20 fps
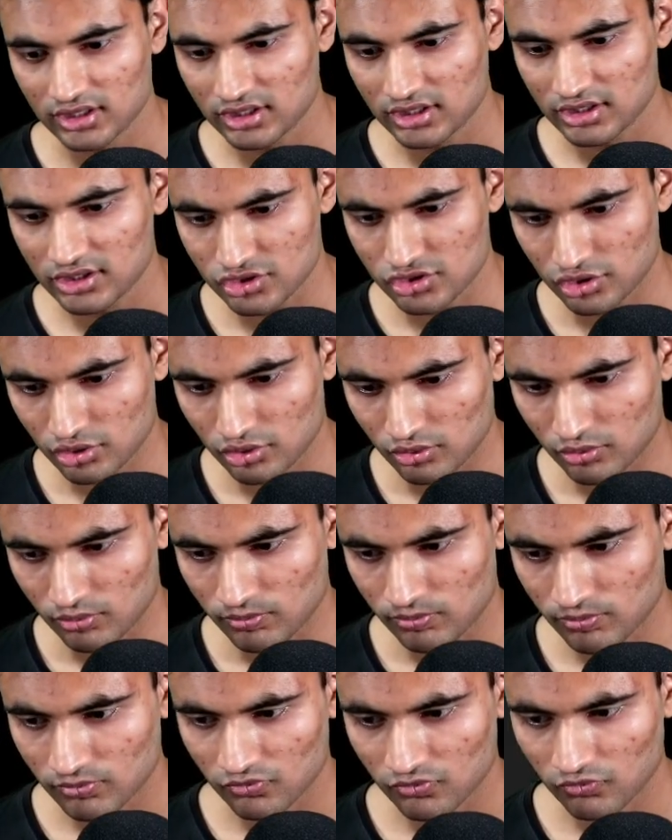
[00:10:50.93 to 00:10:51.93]
So
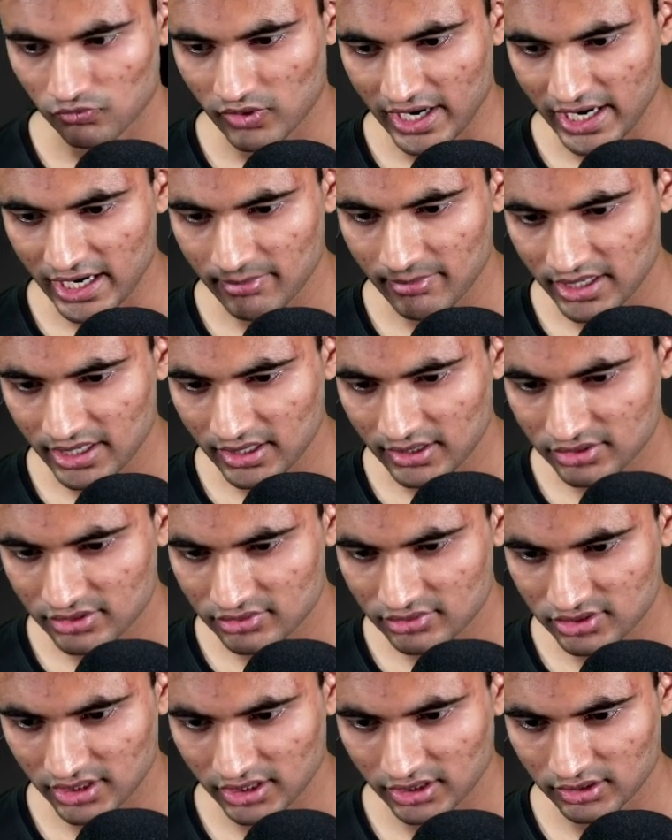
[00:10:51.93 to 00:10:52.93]
why am I
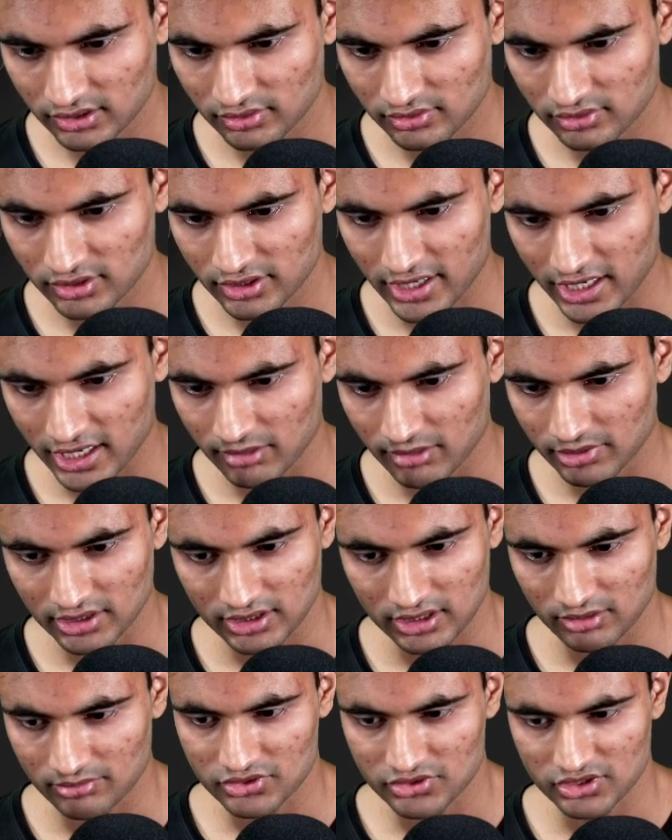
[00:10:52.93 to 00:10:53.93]
saying the dynamic
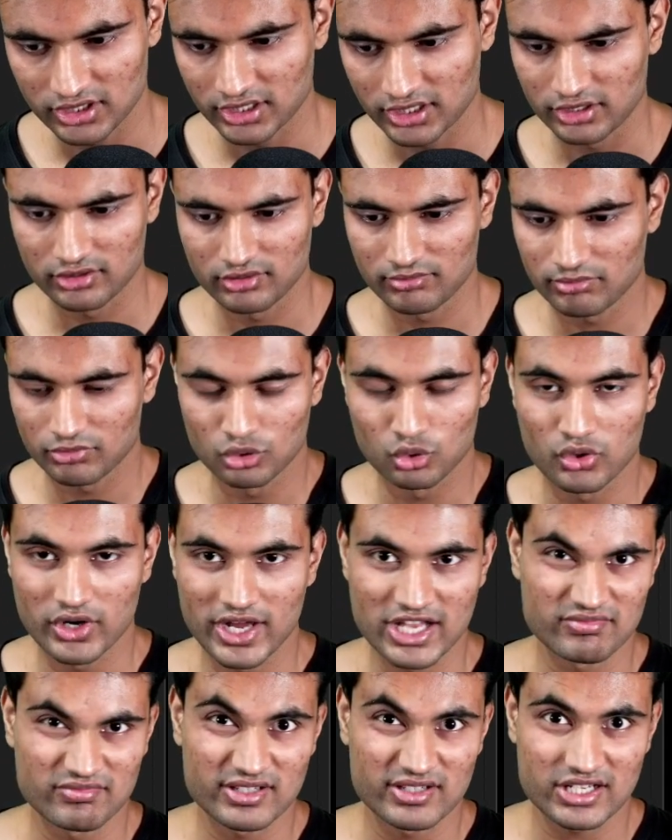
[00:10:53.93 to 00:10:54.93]
comes in and load
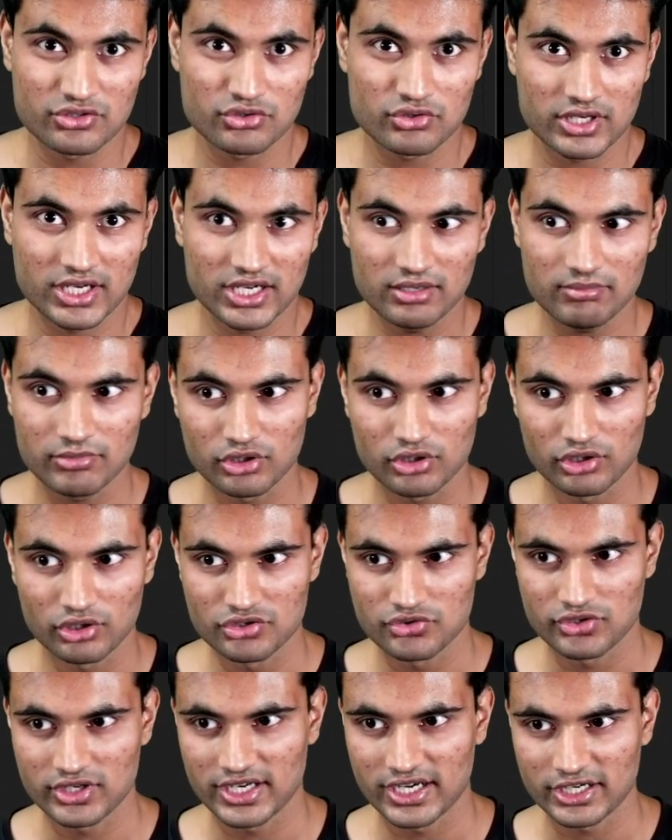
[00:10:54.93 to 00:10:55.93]
as much as you can? Because
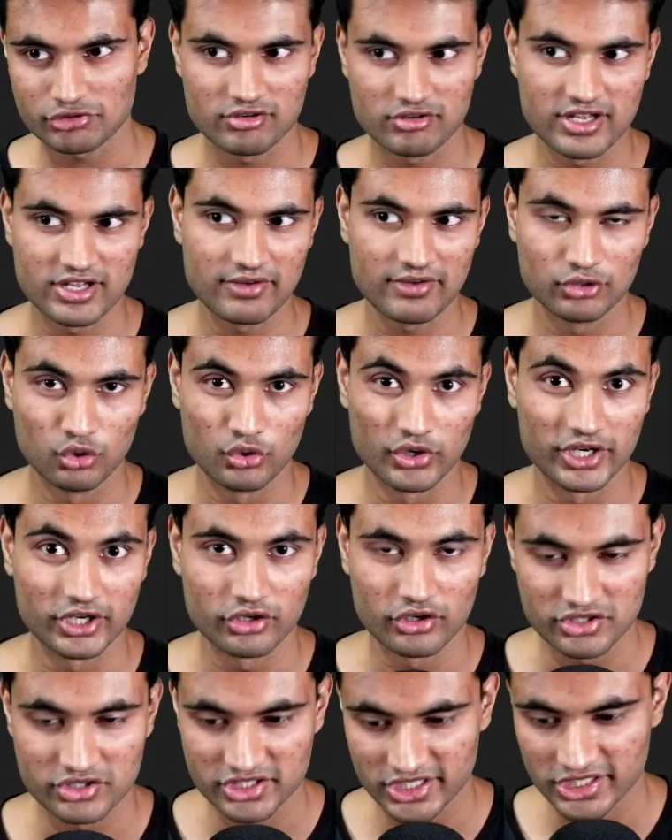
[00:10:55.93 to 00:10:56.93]
you can actually have a
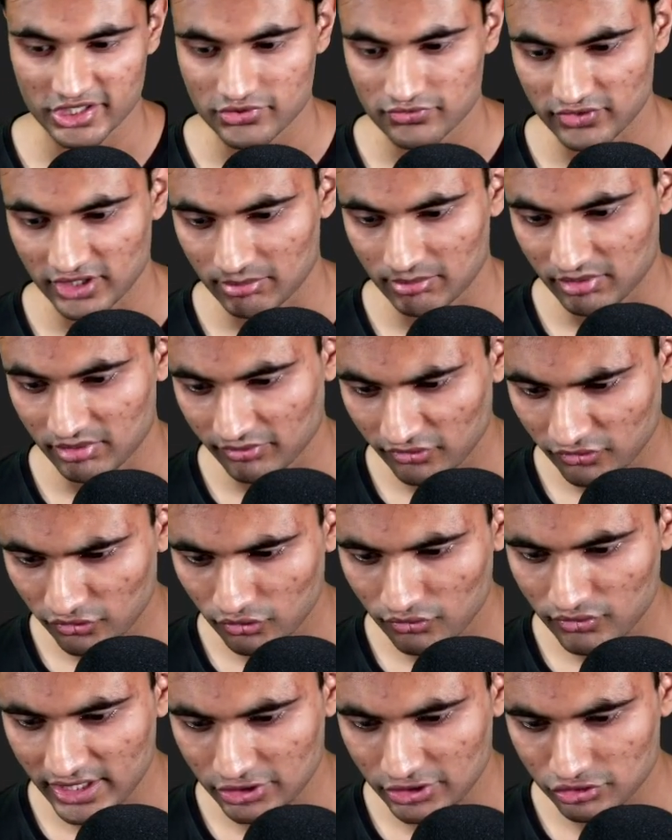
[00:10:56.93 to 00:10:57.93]
loading.js file. But before
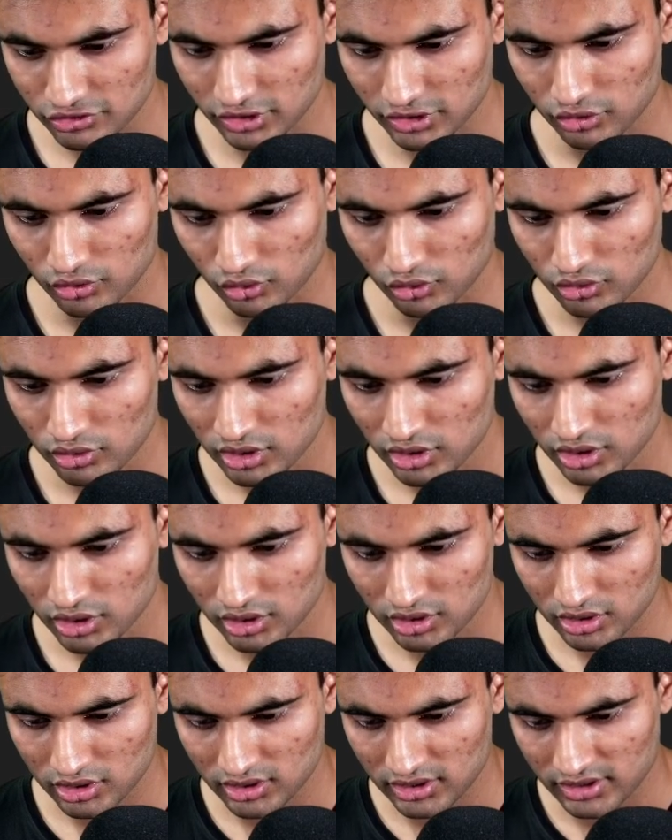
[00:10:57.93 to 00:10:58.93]
we actually go,
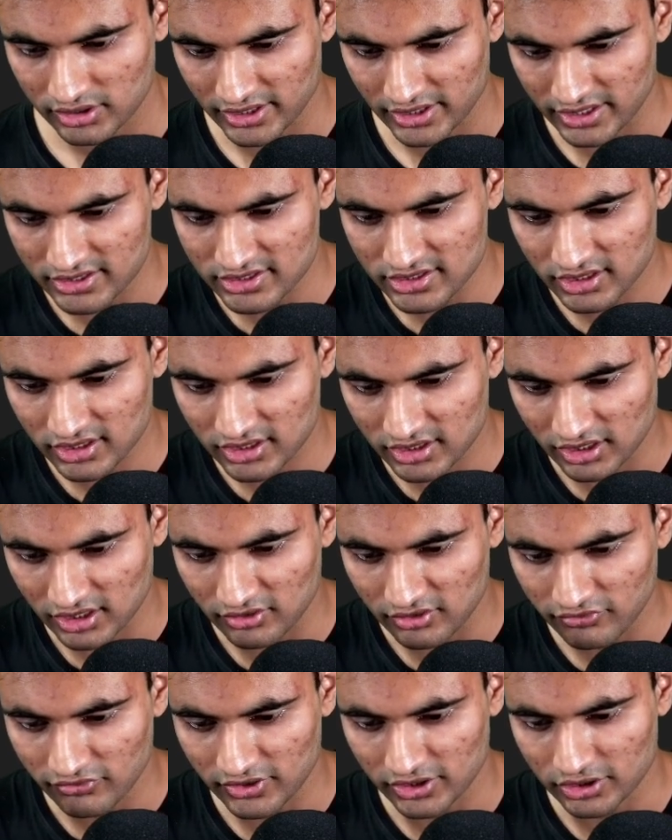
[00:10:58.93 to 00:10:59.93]
there is a
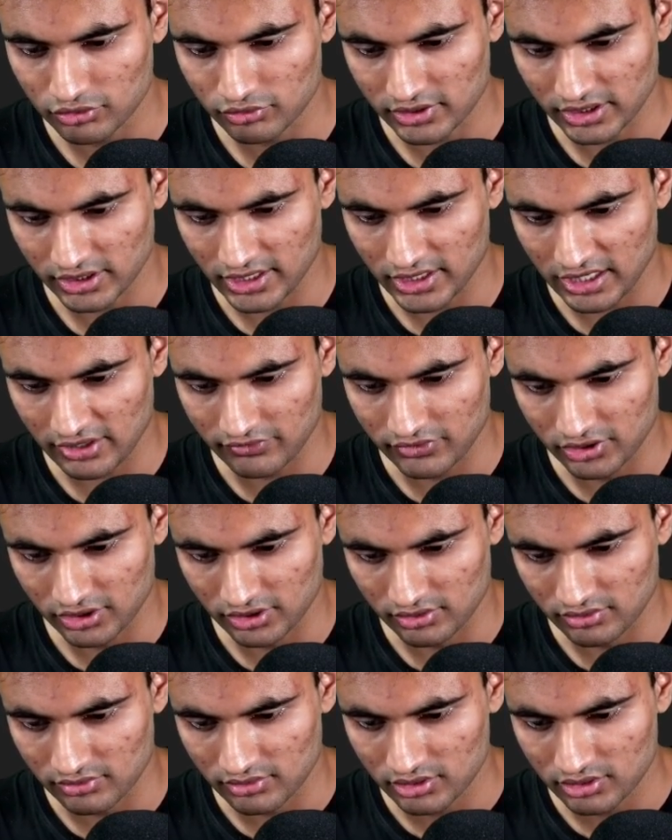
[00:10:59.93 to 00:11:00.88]
config you can have here.